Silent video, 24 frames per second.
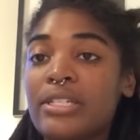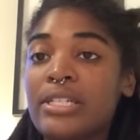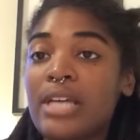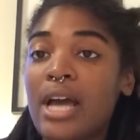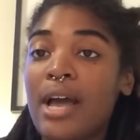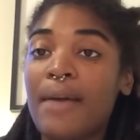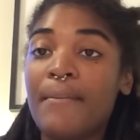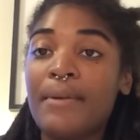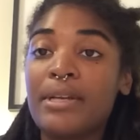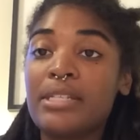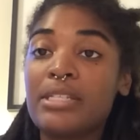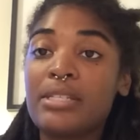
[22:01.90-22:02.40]

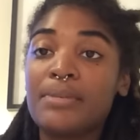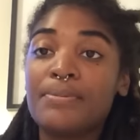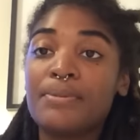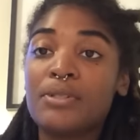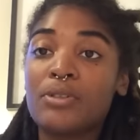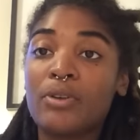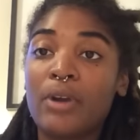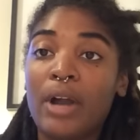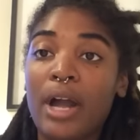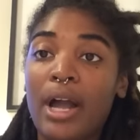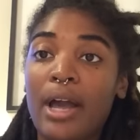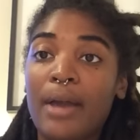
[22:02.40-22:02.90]
time. I
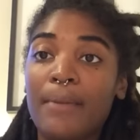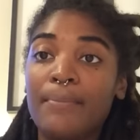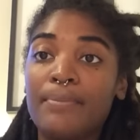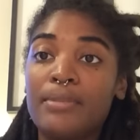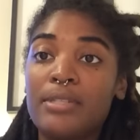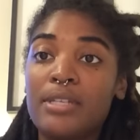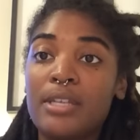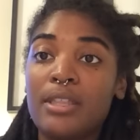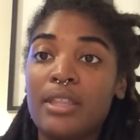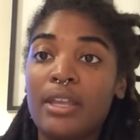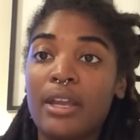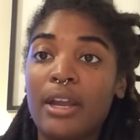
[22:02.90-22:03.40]
subscribe
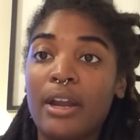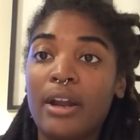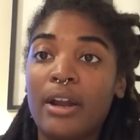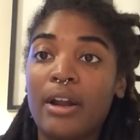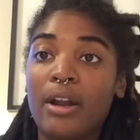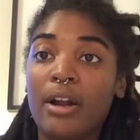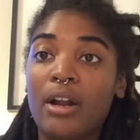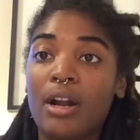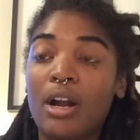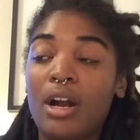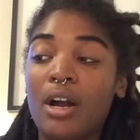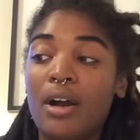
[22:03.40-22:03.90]
to
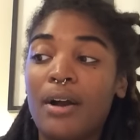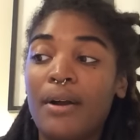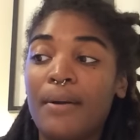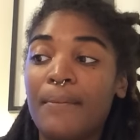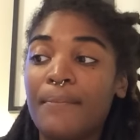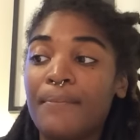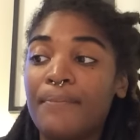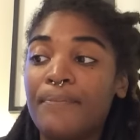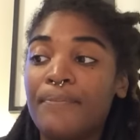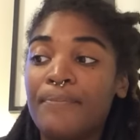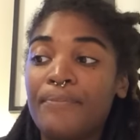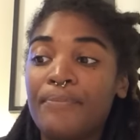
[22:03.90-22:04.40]
their
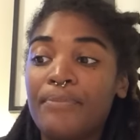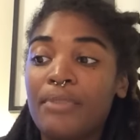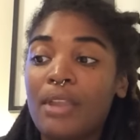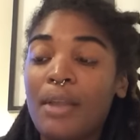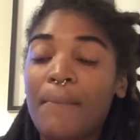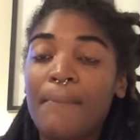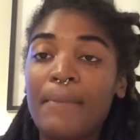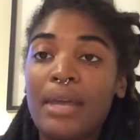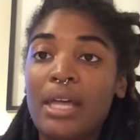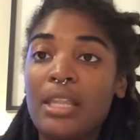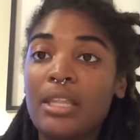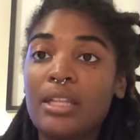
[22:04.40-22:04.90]
um,
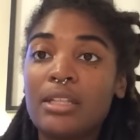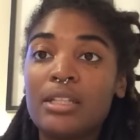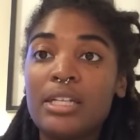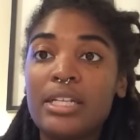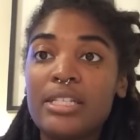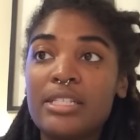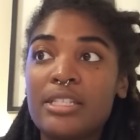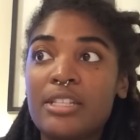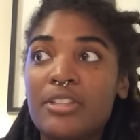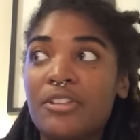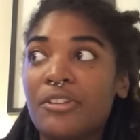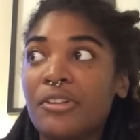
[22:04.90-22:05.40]
mailing
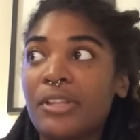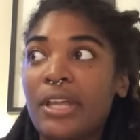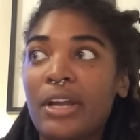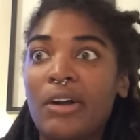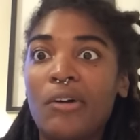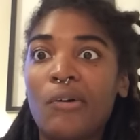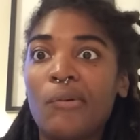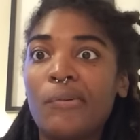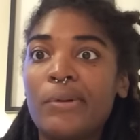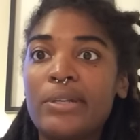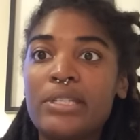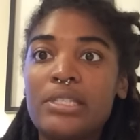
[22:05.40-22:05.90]
list and they're like
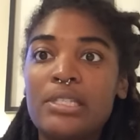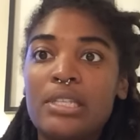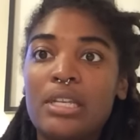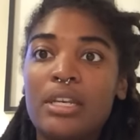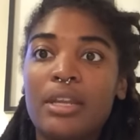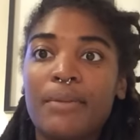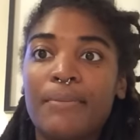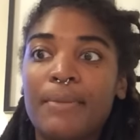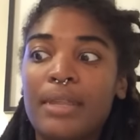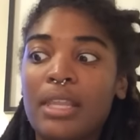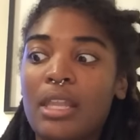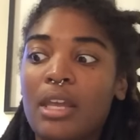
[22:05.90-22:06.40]
always
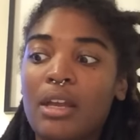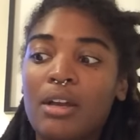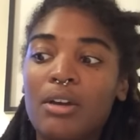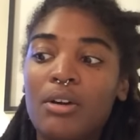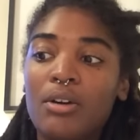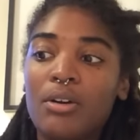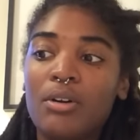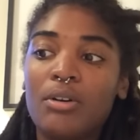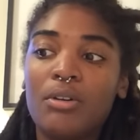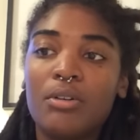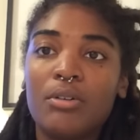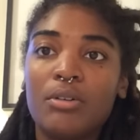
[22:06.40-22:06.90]
sending me like,
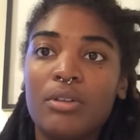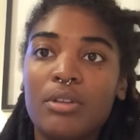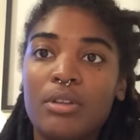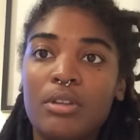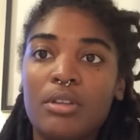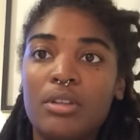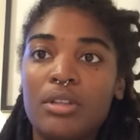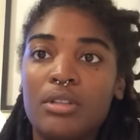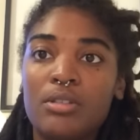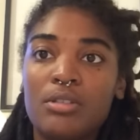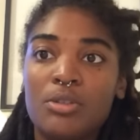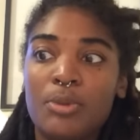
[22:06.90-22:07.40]
oh,
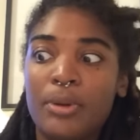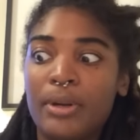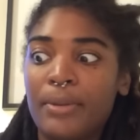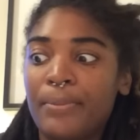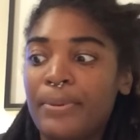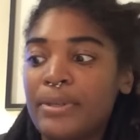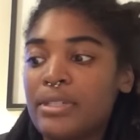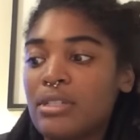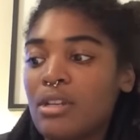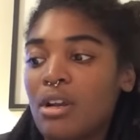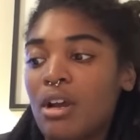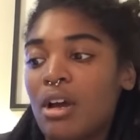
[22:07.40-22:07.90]

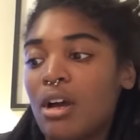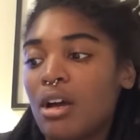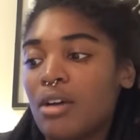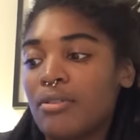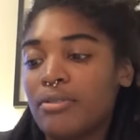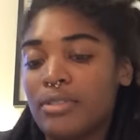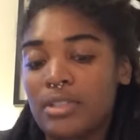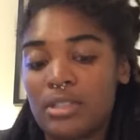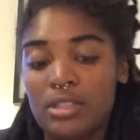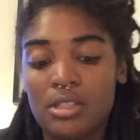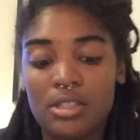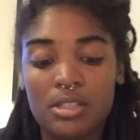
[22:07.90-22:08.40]
20% off.
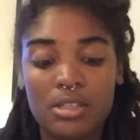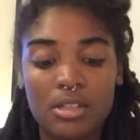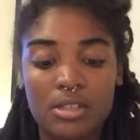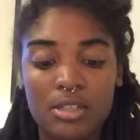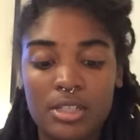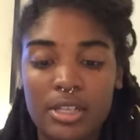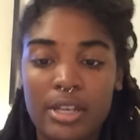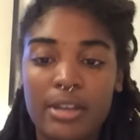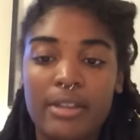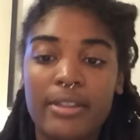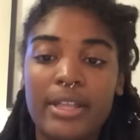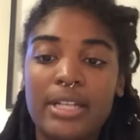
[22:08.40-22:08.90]
This is on
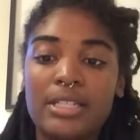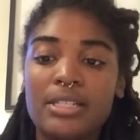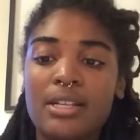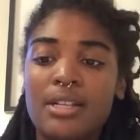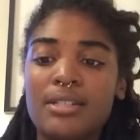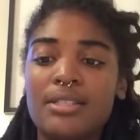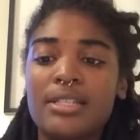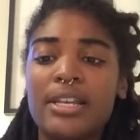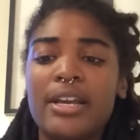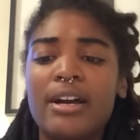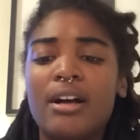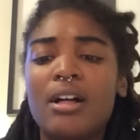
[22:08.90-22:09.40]
sale. That's
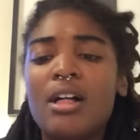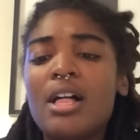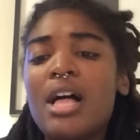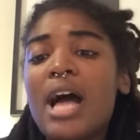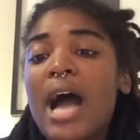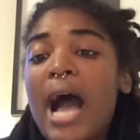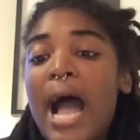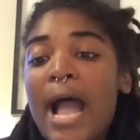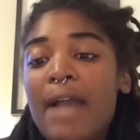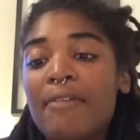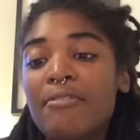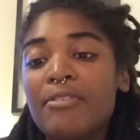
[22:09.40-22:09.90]
on sale.
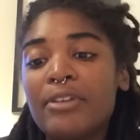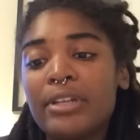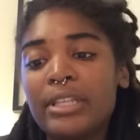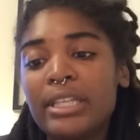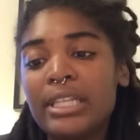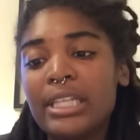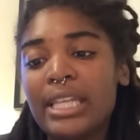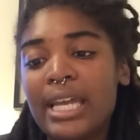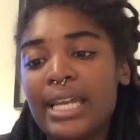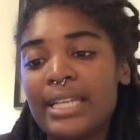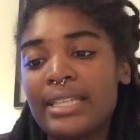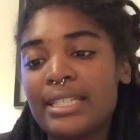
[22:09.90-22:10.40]
I really
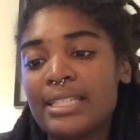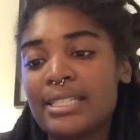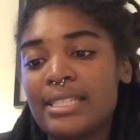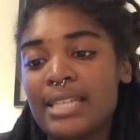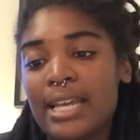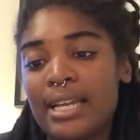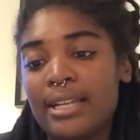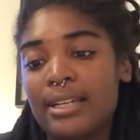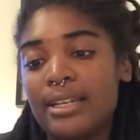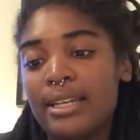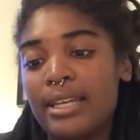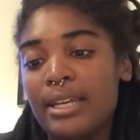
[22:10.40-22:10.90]
like this
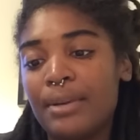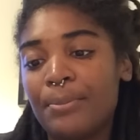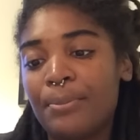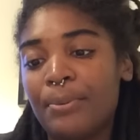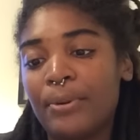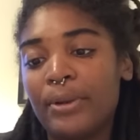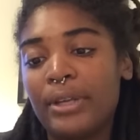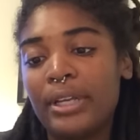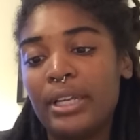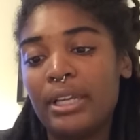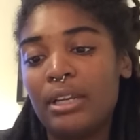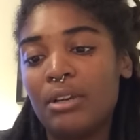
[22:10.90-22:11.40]
like
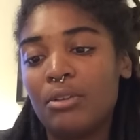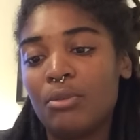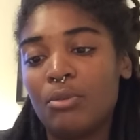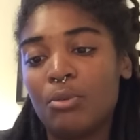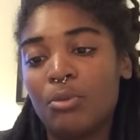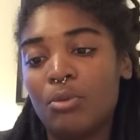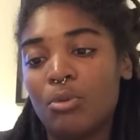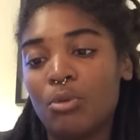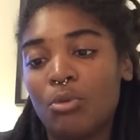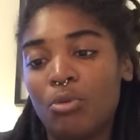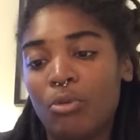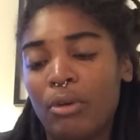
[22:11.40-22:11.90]
neoprene
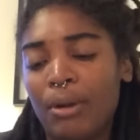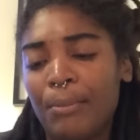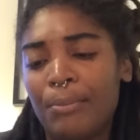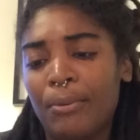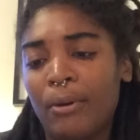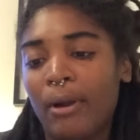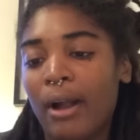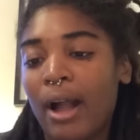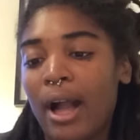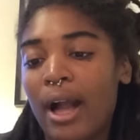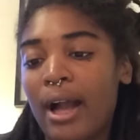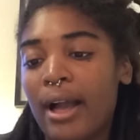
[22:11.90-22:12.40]

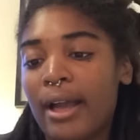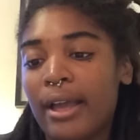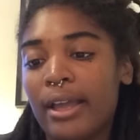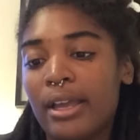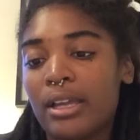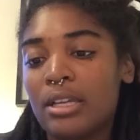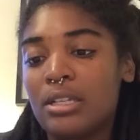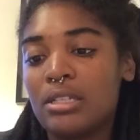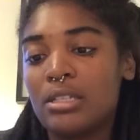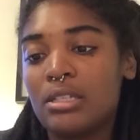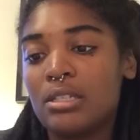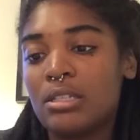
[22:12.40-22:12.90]

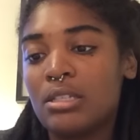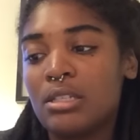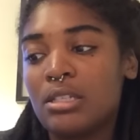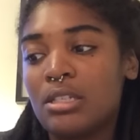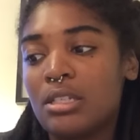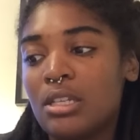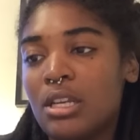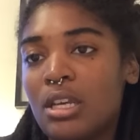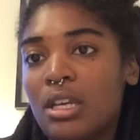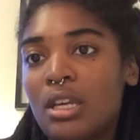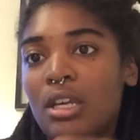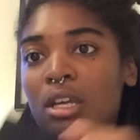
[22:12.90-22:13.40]
rubberized
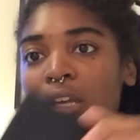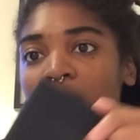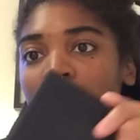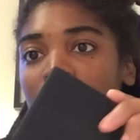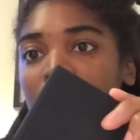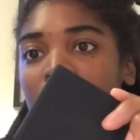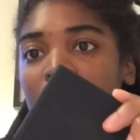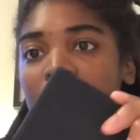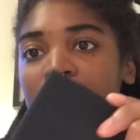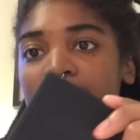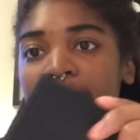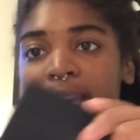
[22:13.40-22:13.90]

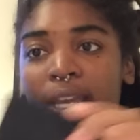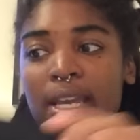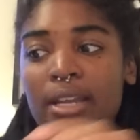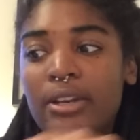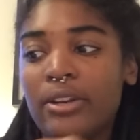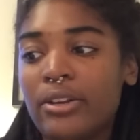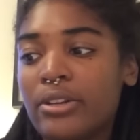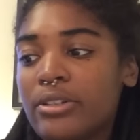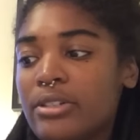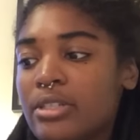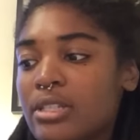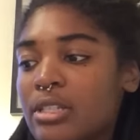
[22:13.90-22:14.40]

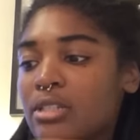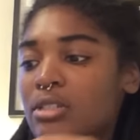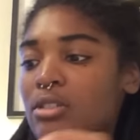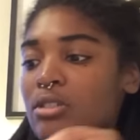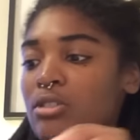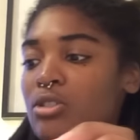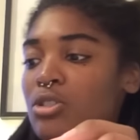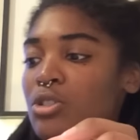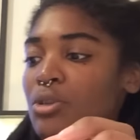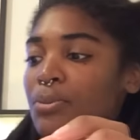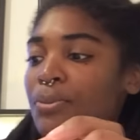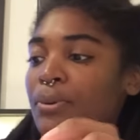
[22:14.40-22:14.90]
containers. These are
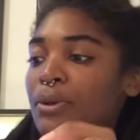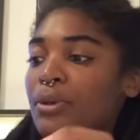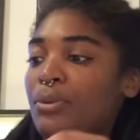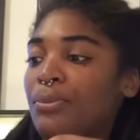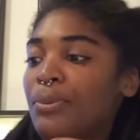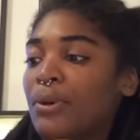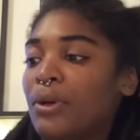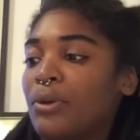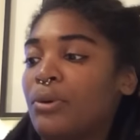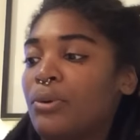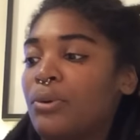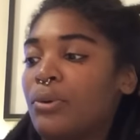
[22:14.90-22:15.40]
super
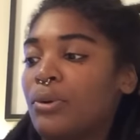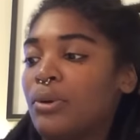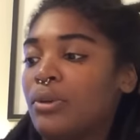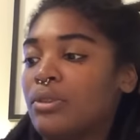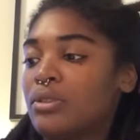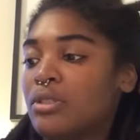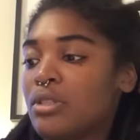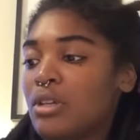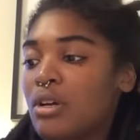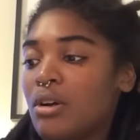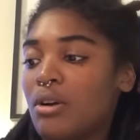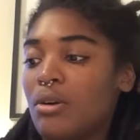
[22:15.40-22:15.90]
duper cool.
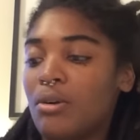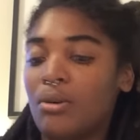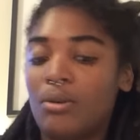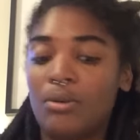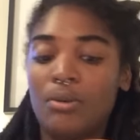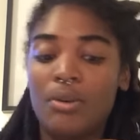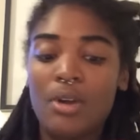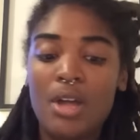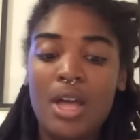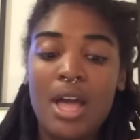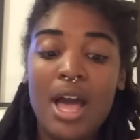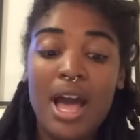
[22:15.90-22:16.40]
So
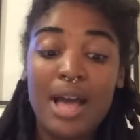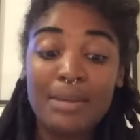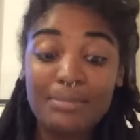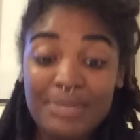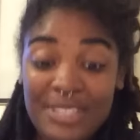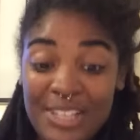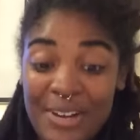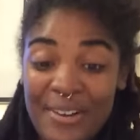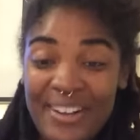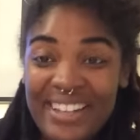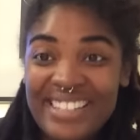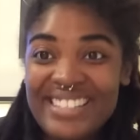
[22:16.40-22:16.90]
I'm
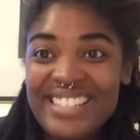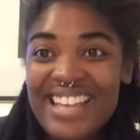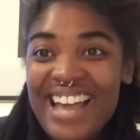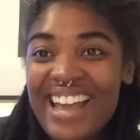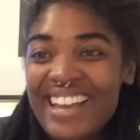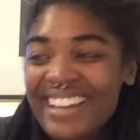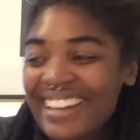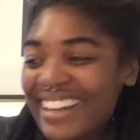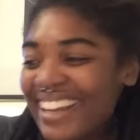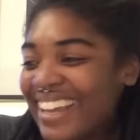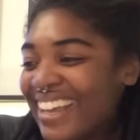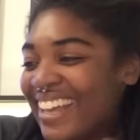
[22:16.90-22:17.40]
so excited.